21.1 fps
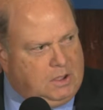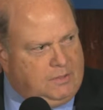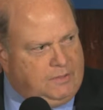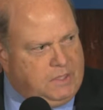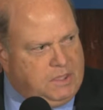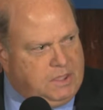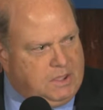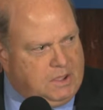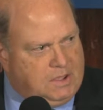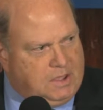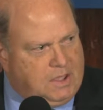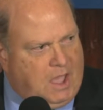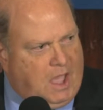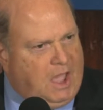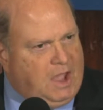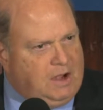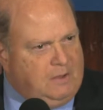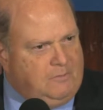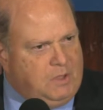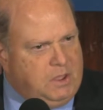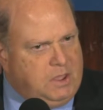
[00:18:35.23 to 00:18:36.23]
the
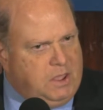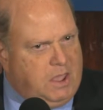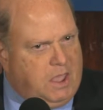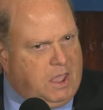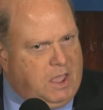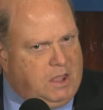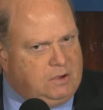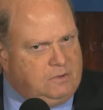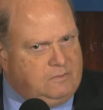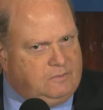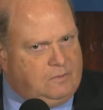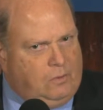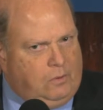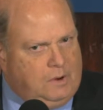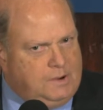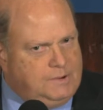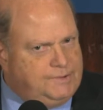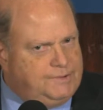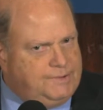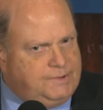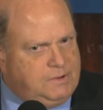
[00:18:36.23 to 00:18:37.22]
economy, and of
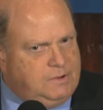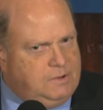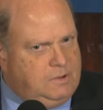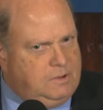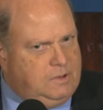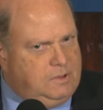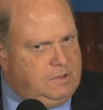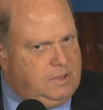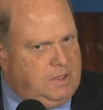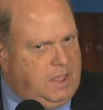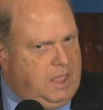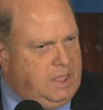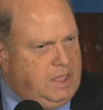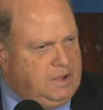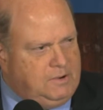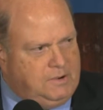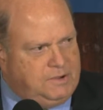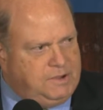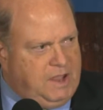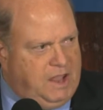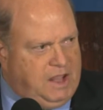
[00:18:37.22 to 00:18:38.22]
course,
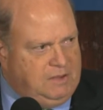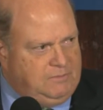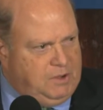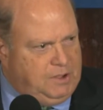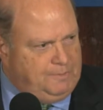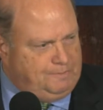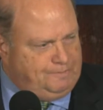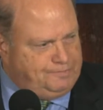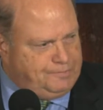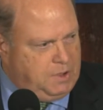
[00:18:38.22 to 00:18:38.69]
entertainment.